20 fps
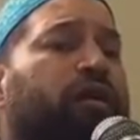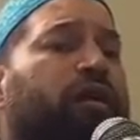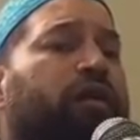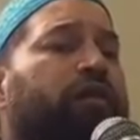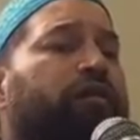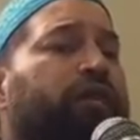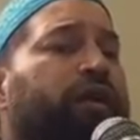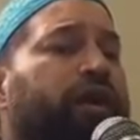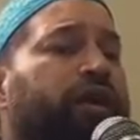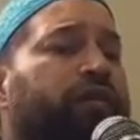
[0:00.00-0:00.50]

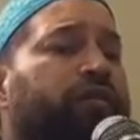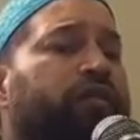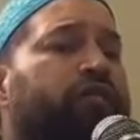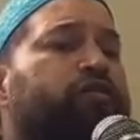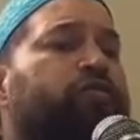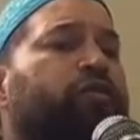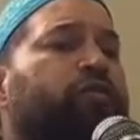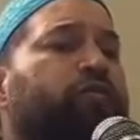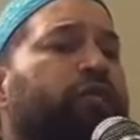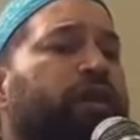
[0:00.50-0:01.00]
then
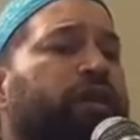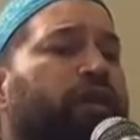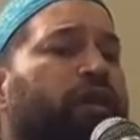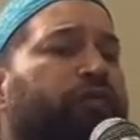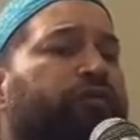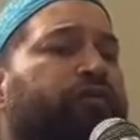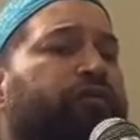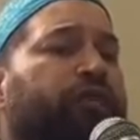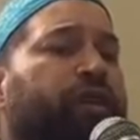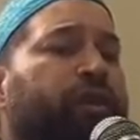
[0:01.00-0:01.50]
this would be
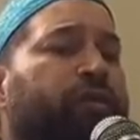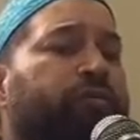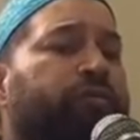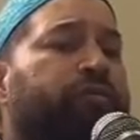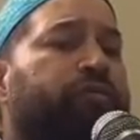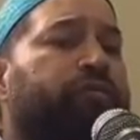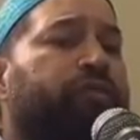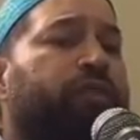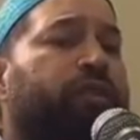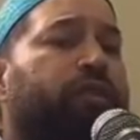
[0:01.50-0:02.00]
enough for him.
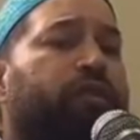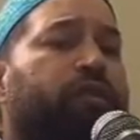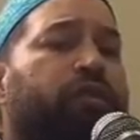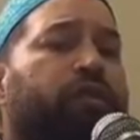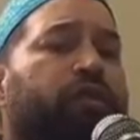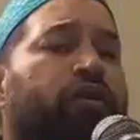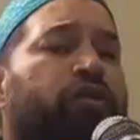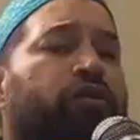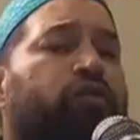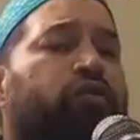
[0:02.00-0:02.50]

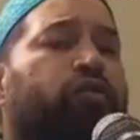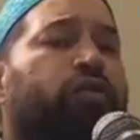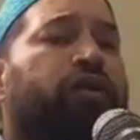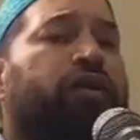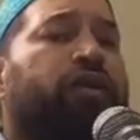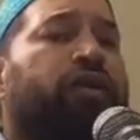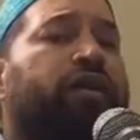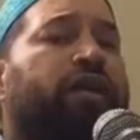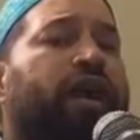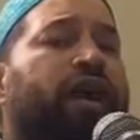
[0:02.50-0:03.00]
You
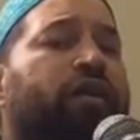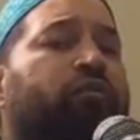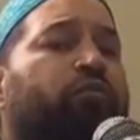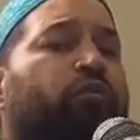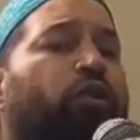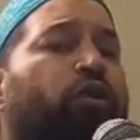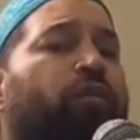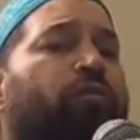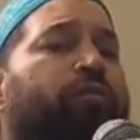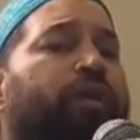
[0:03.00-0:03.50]
can gain
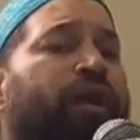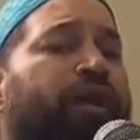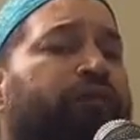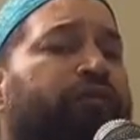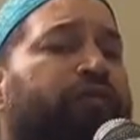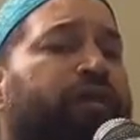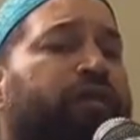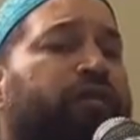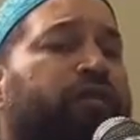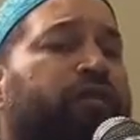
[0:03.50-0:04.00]
more
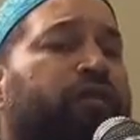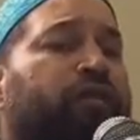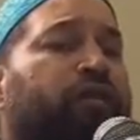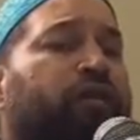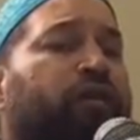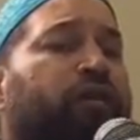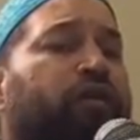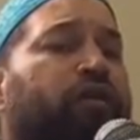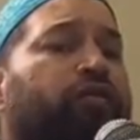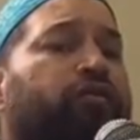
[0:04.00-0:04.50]
benefit
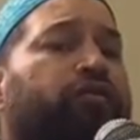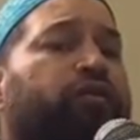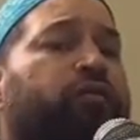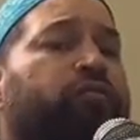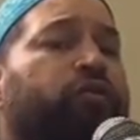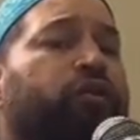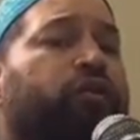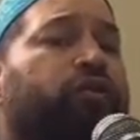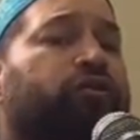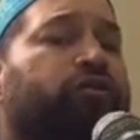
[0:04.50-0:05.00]
from
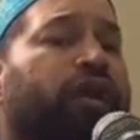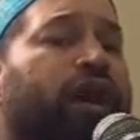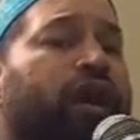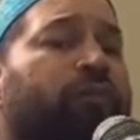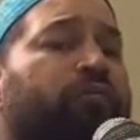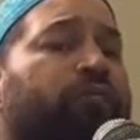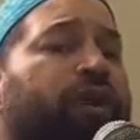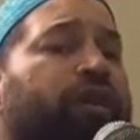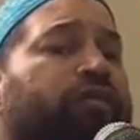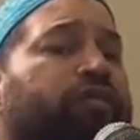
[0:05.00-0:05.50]
your
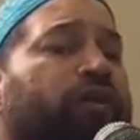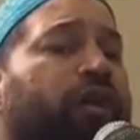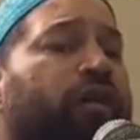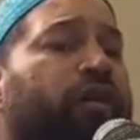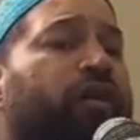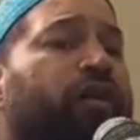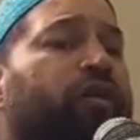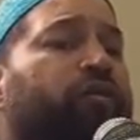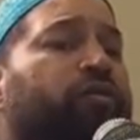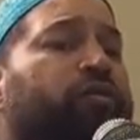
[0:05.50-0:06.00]
time by
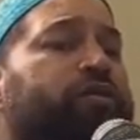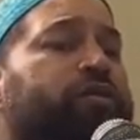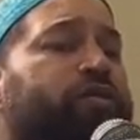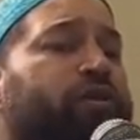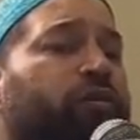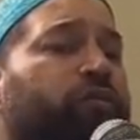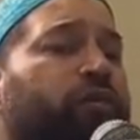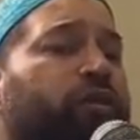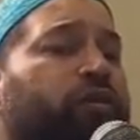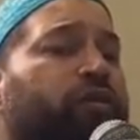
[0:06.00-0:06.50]
talking with
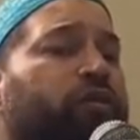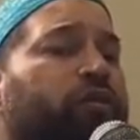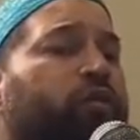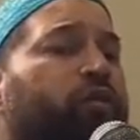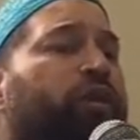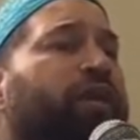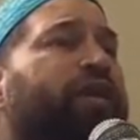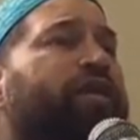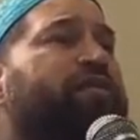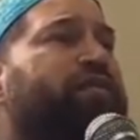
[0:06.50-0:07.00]
someone who
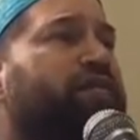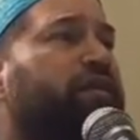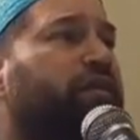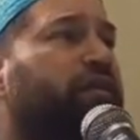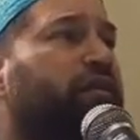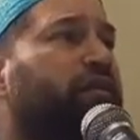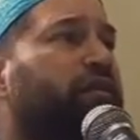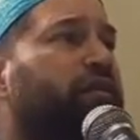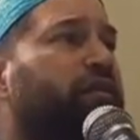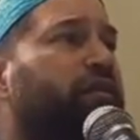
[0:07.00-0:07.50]
will
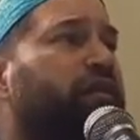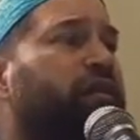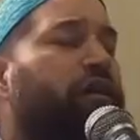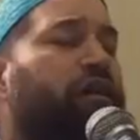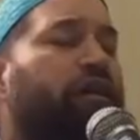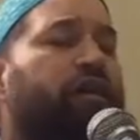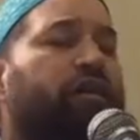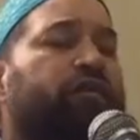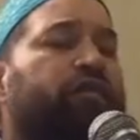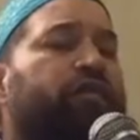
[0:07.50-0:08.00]
listen
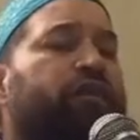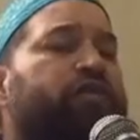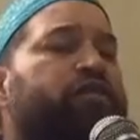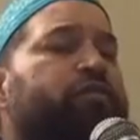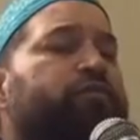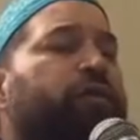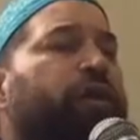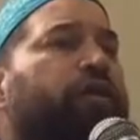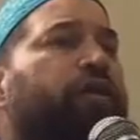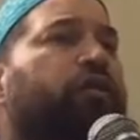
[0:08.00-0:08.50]
than
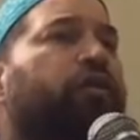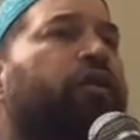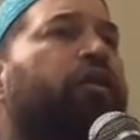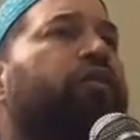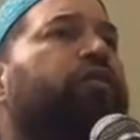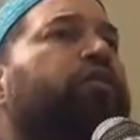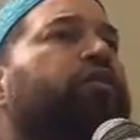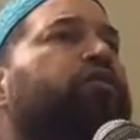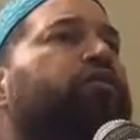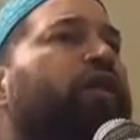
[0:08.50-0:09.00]
spending
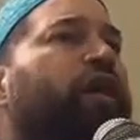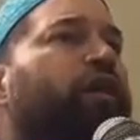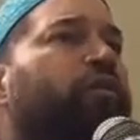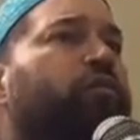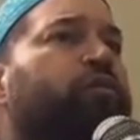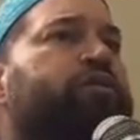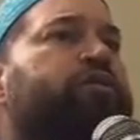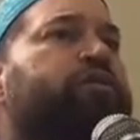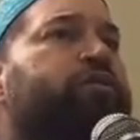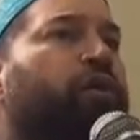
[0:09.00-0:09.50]
all your time
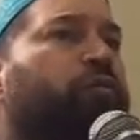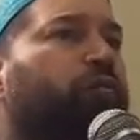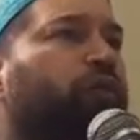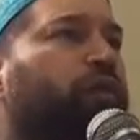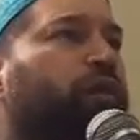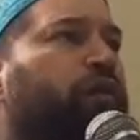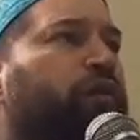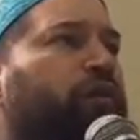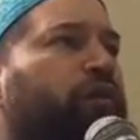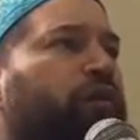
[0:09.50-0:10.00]
with
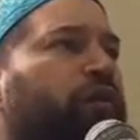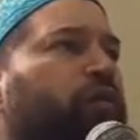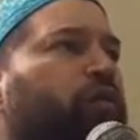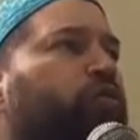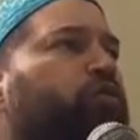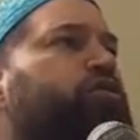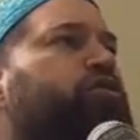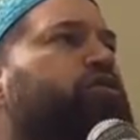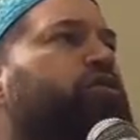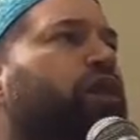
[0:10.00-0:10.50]
someone
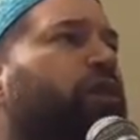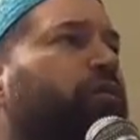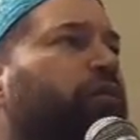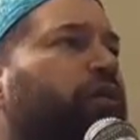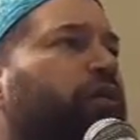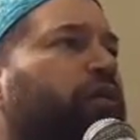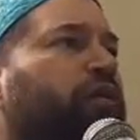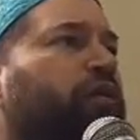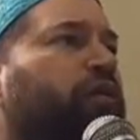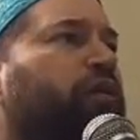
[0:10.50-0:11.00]
who's
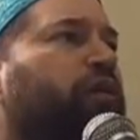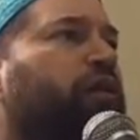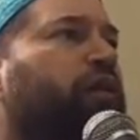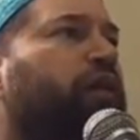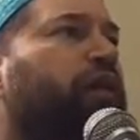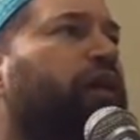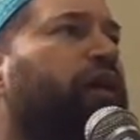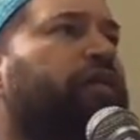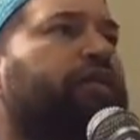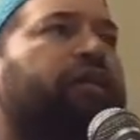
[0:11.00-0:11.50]
stubborn
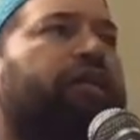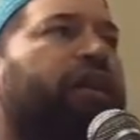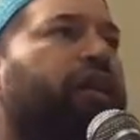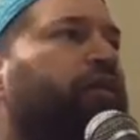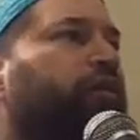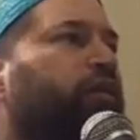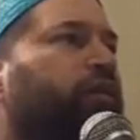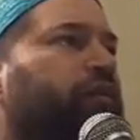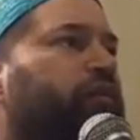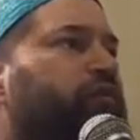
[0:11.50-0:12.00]
and they're not
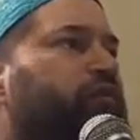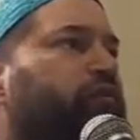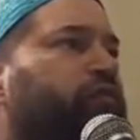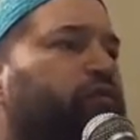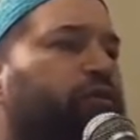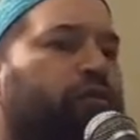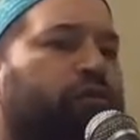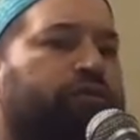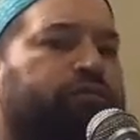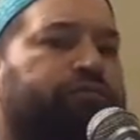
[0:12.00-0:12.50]
going to listen to
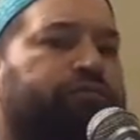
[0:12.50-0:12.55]
you.